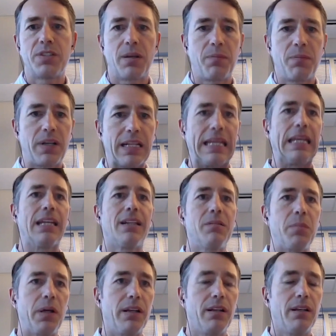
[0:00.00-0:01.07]

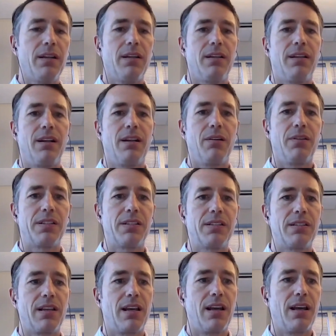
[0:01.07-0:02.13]
again, but this
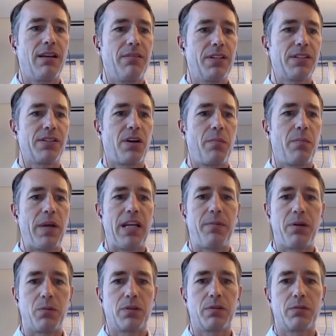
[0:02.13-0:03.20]
is our
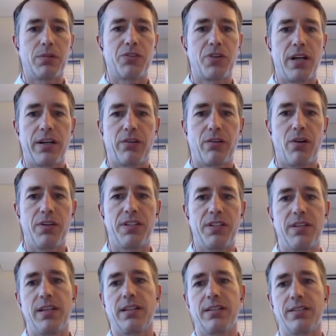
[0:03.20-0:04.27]
baby. We're trying to grow
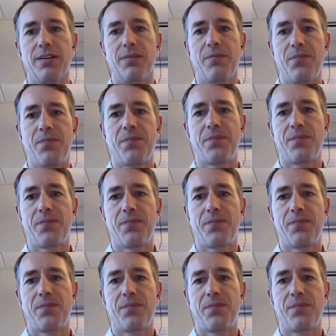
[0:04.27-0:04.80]
this thing. So.